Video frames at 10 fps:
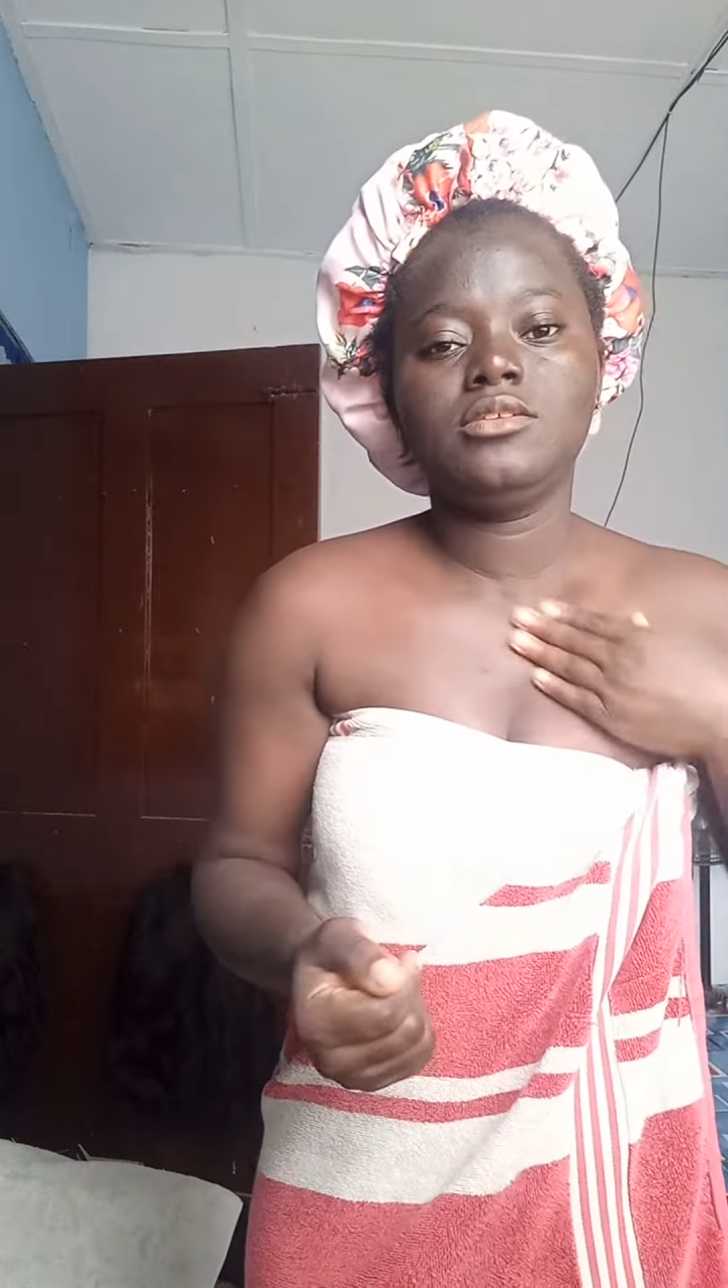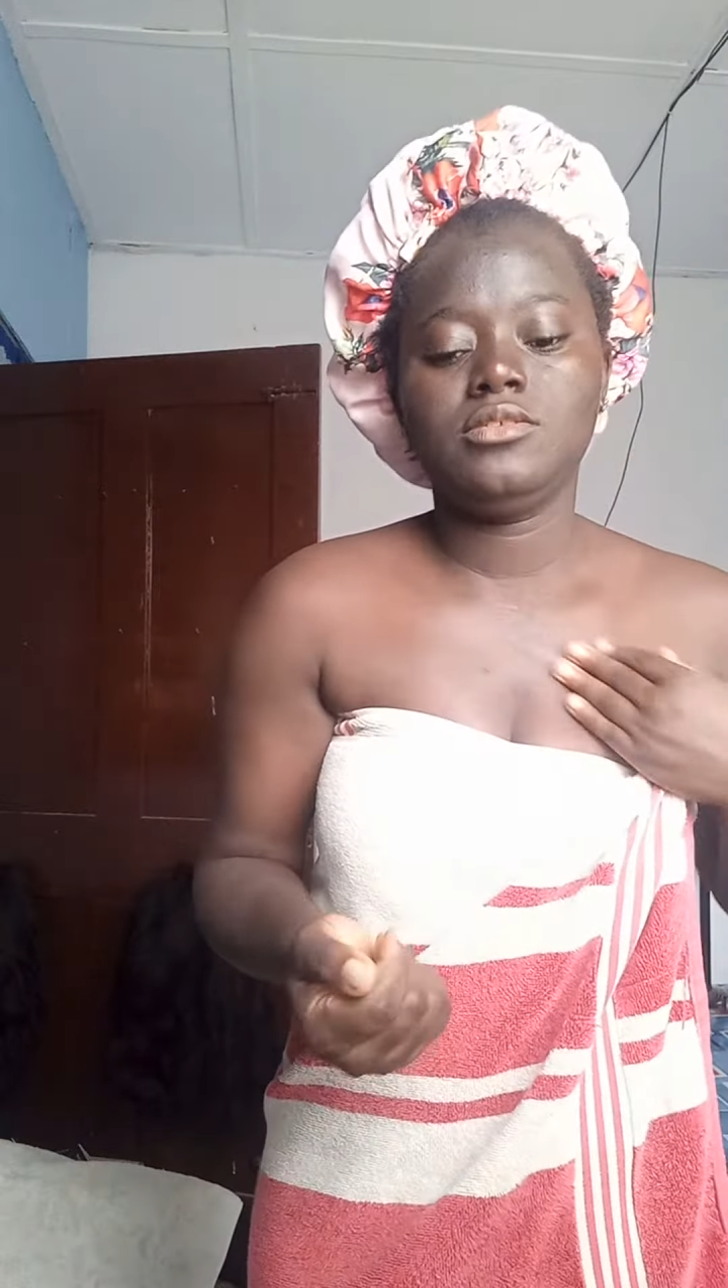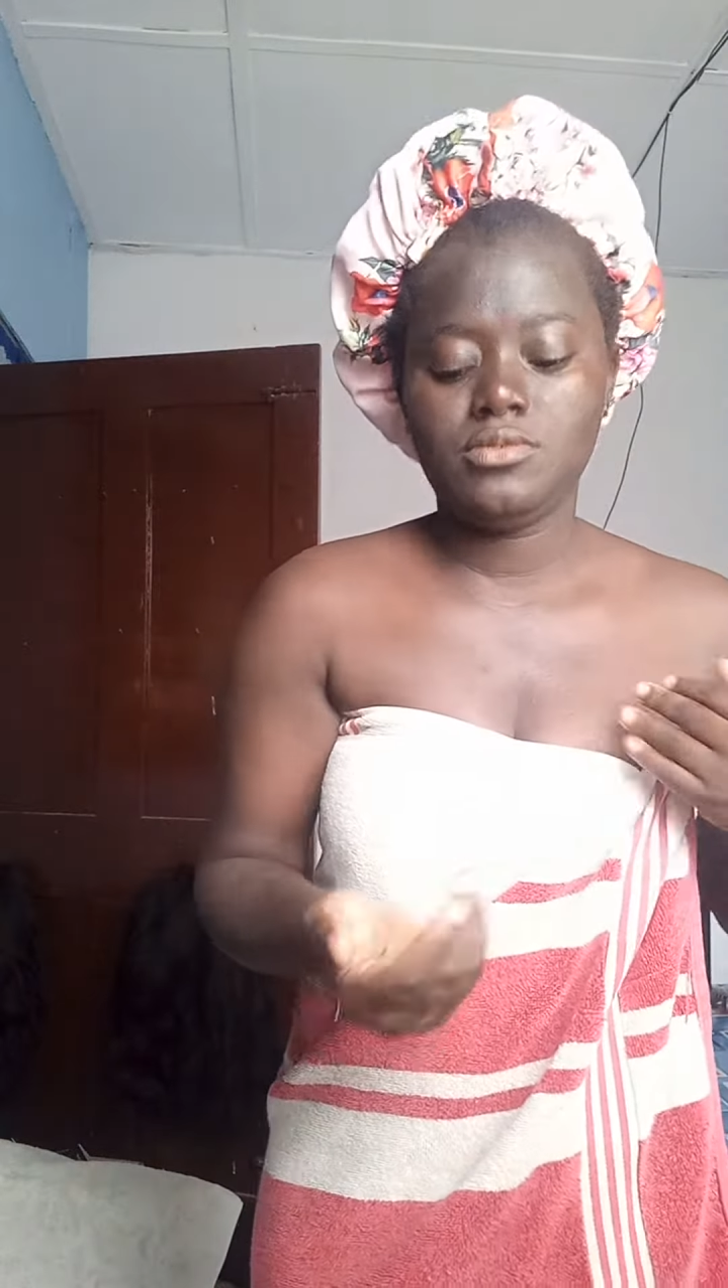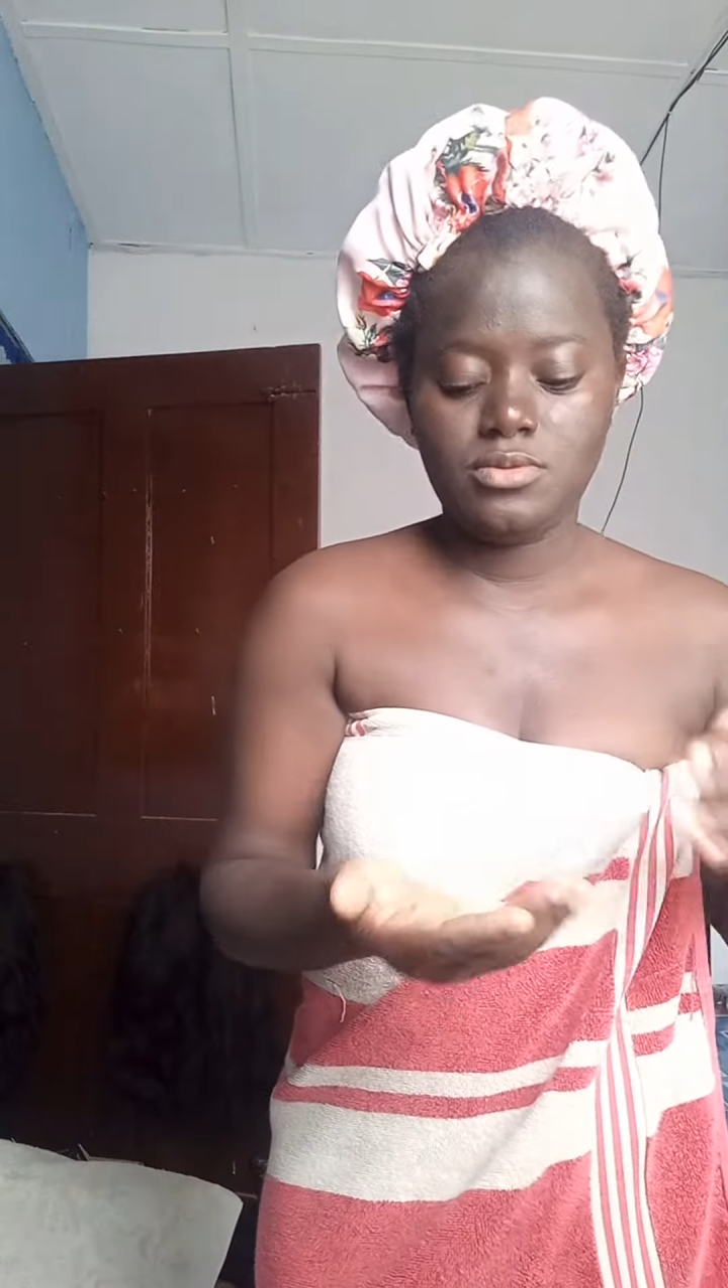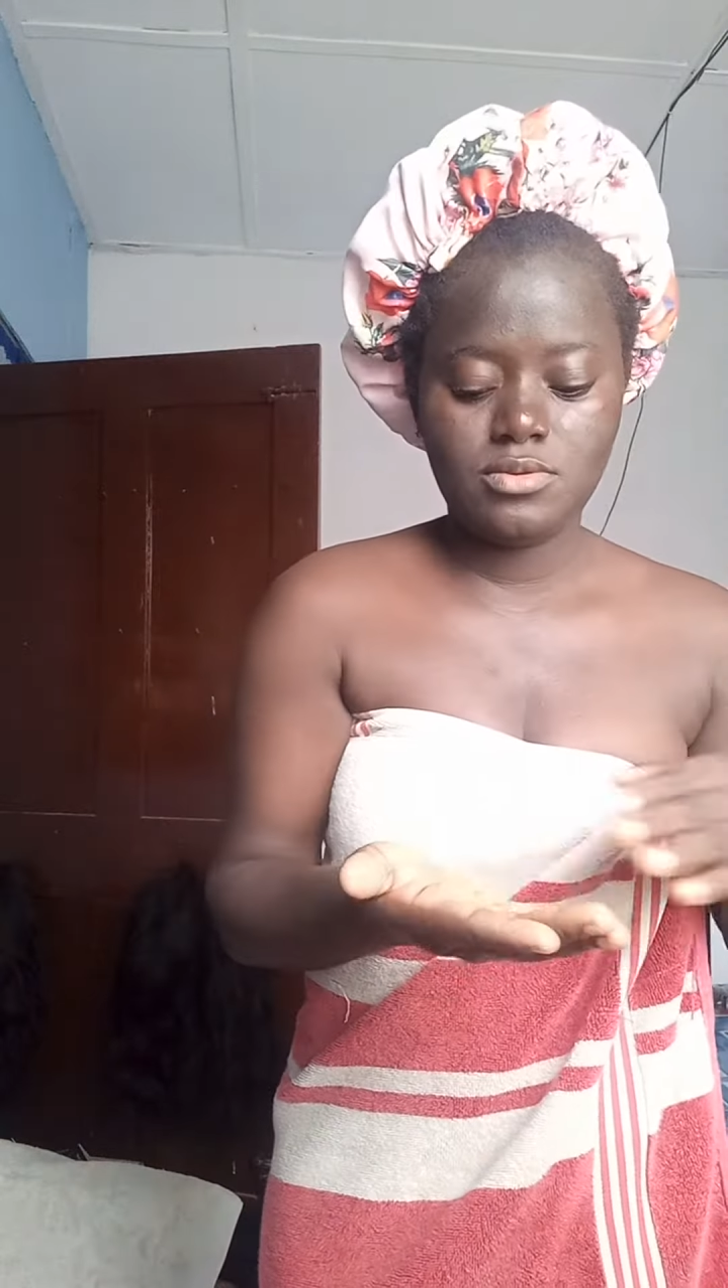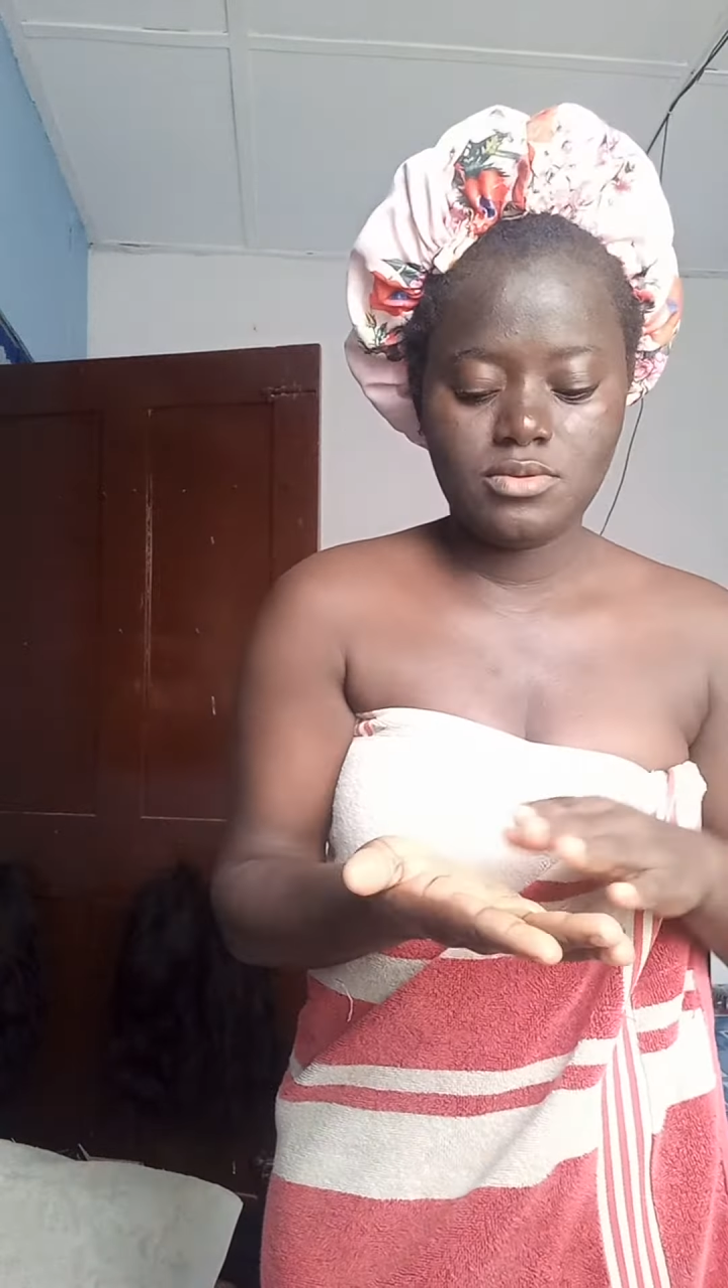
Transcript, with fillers: so